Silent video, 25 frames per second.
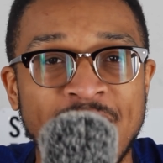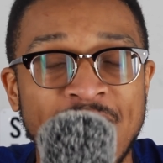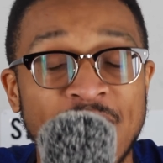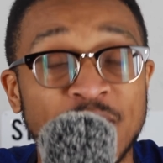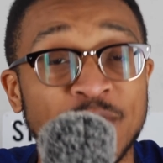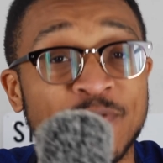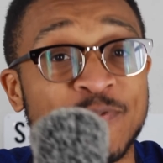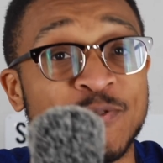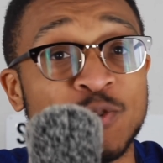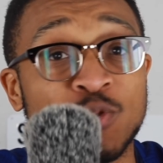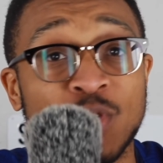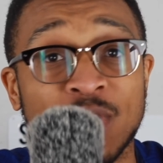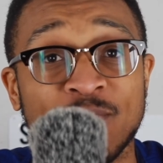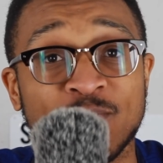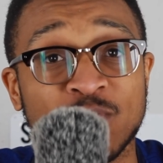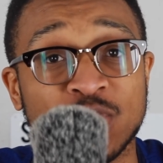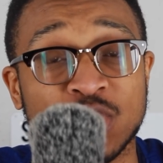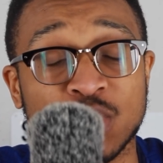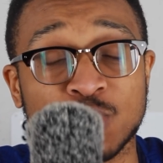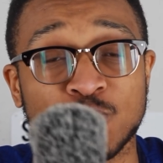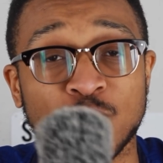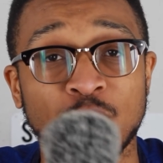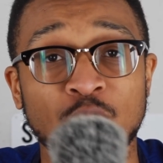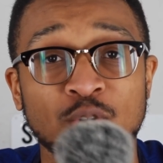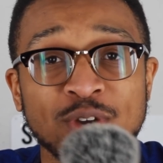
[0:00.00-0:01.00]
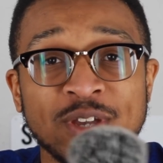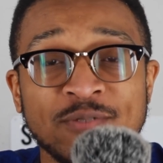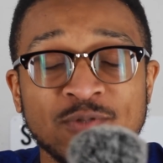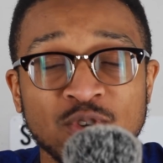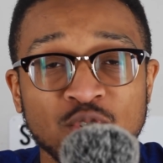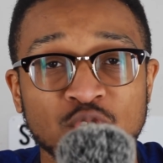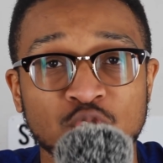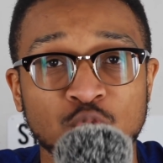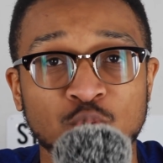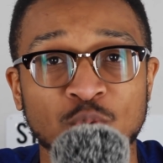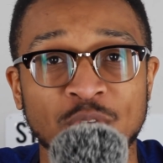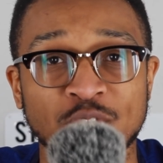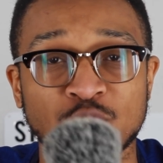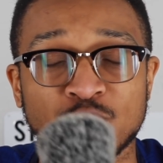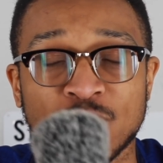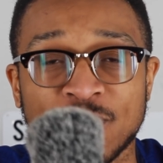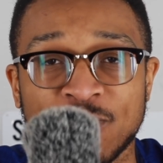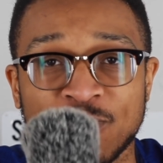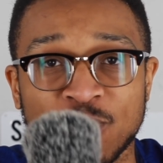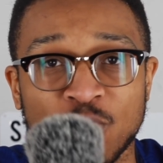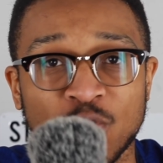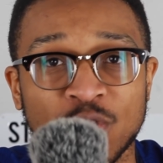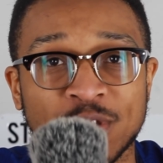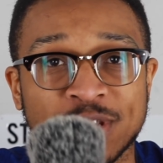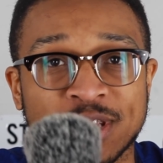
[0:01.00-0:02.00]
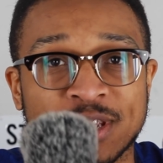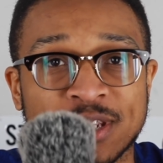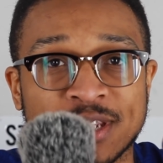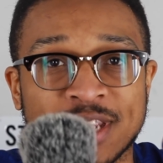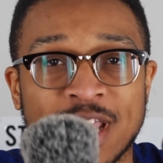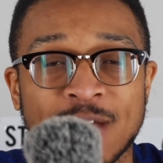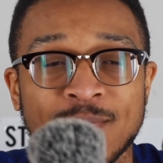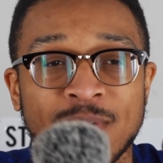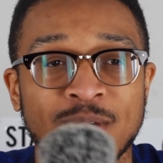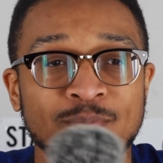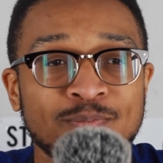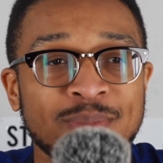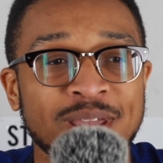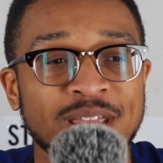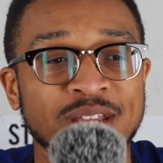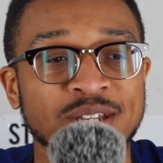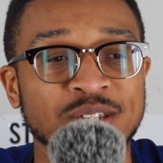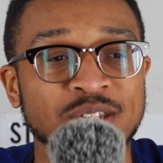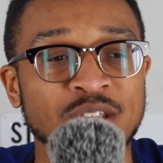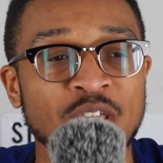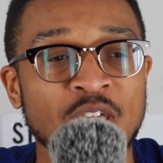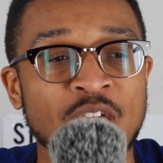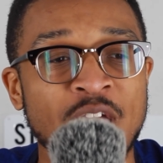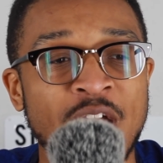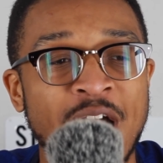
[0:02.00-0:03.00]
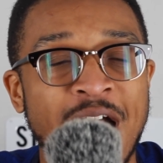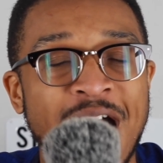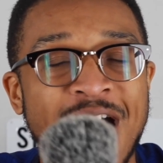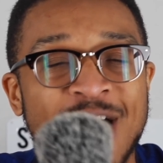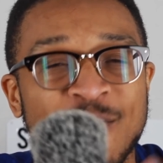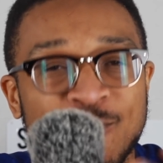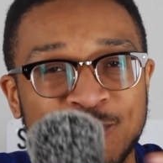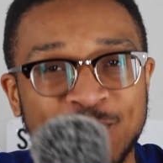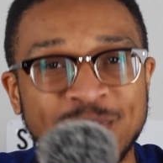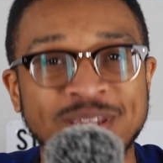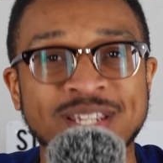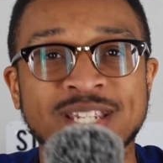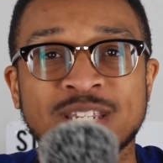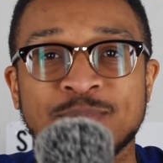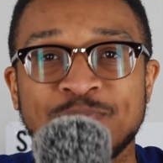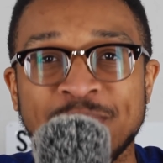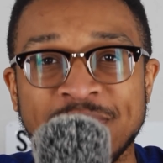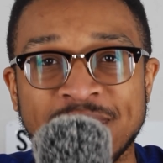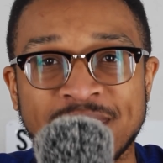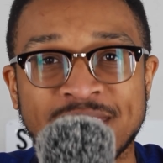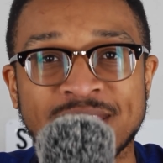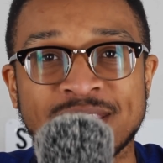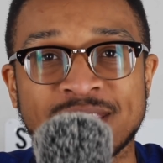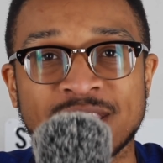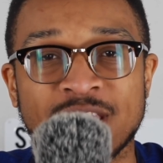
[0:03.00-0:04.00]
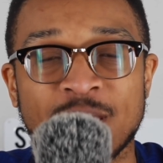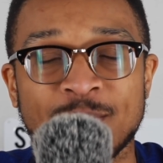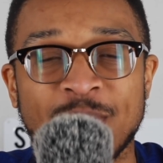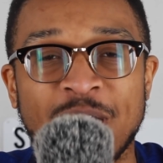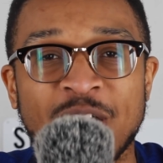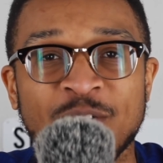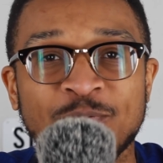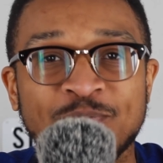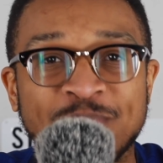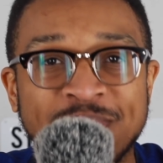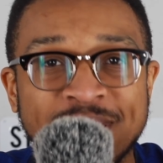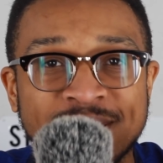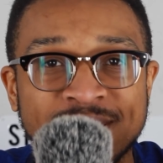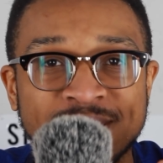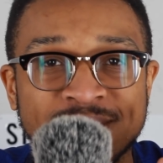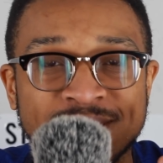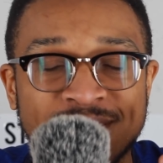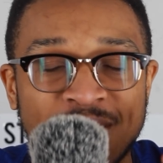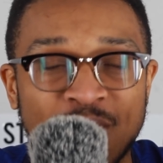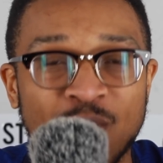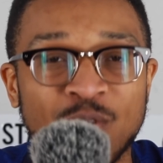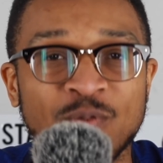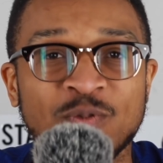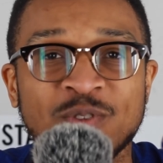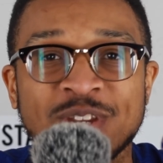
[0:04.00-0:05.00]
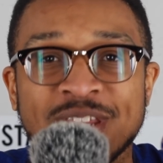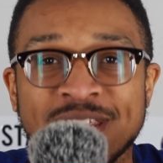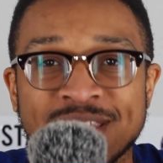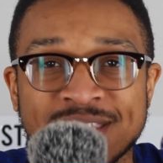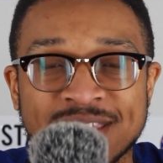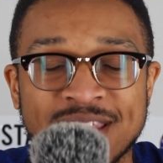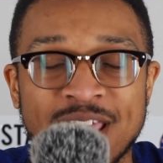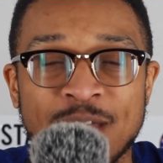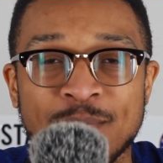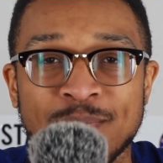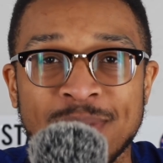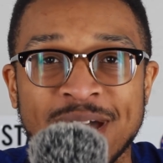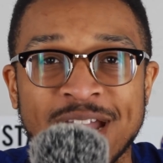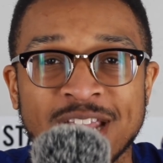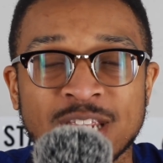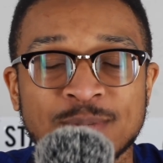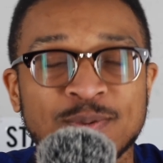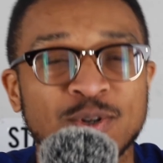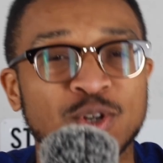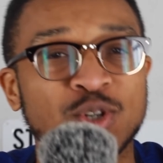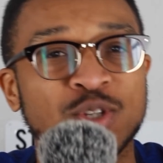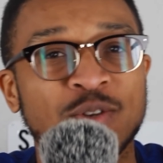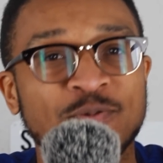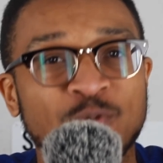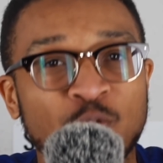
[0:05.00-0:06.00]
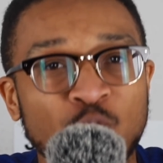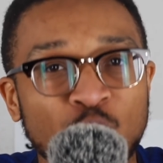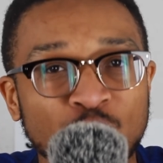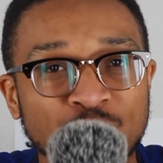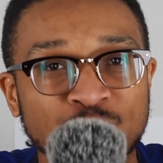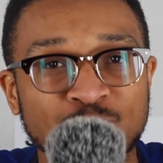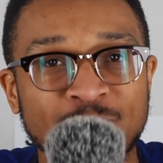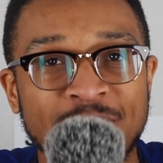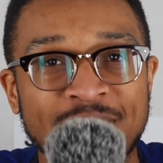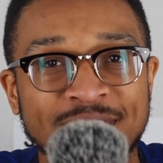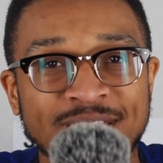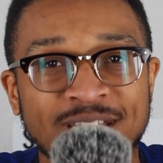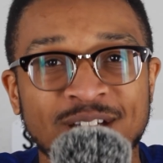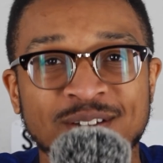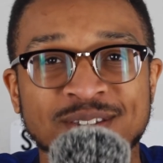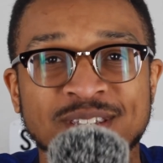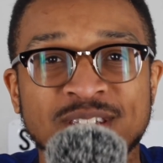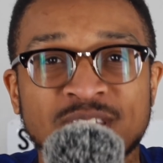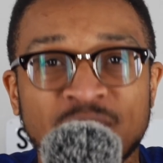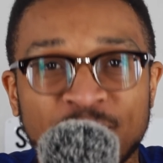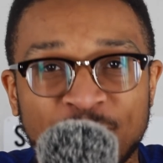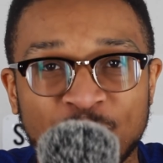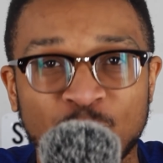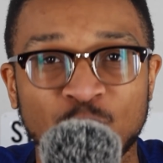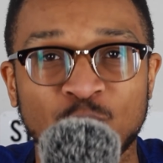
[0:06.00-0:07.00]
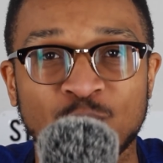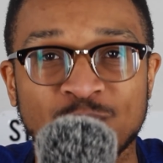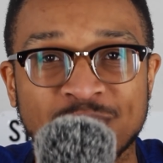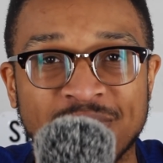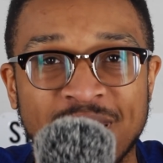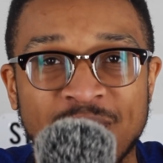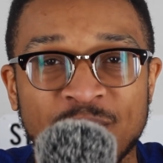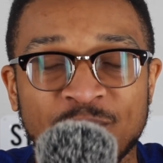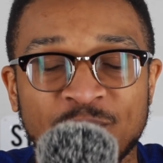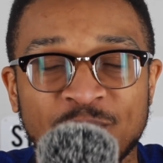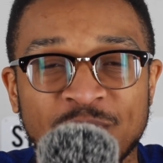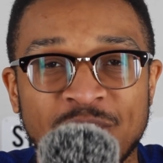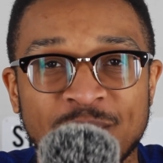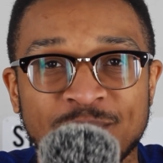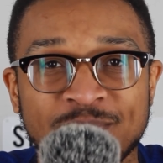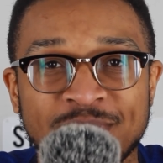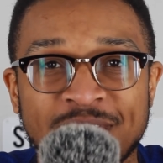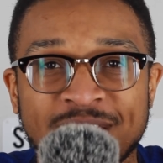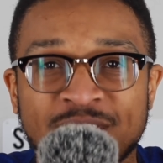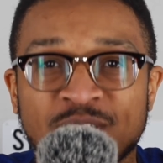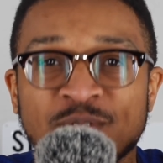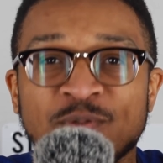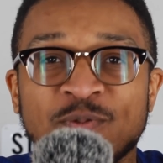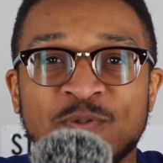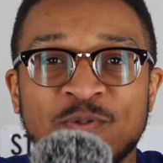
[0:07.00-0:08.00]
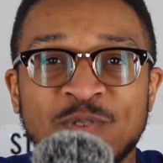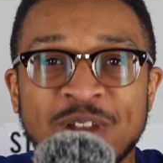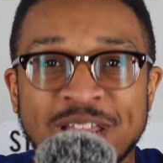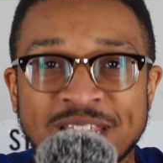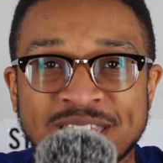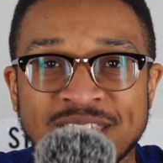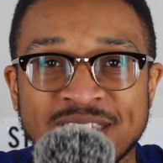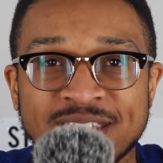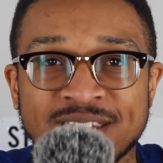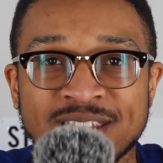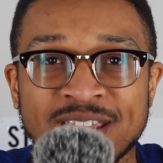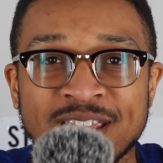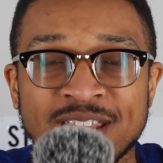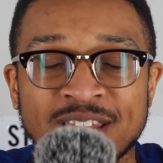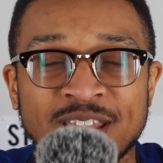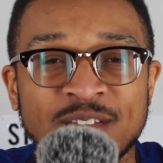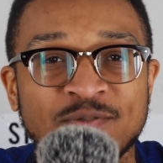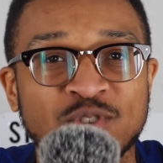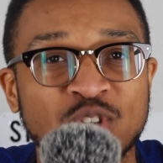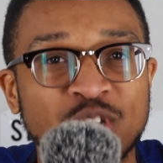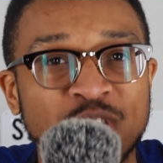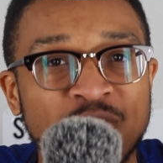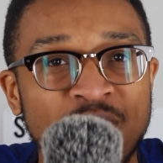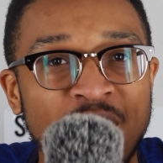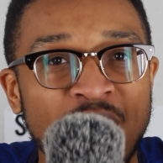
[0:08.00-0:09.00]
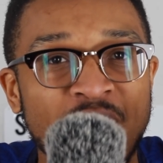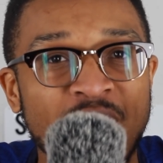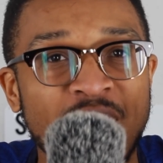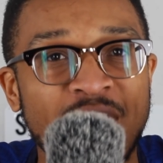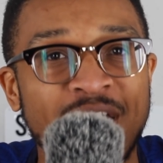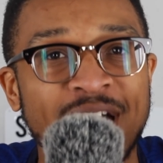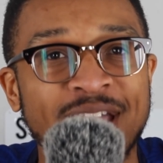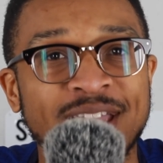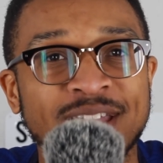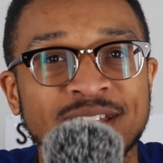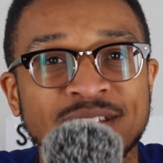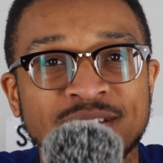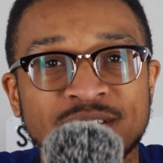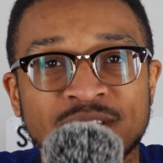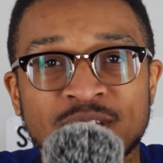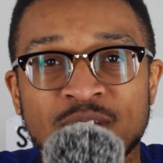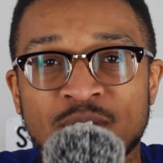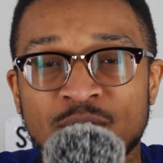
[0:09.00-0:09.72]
and a few others as well, even on Twitch with Flawless and Statman Baines. I've been speaking to them. I've been delving into their minds because, of course, right now it's a difficult time for them. They're conflicted. They've just hired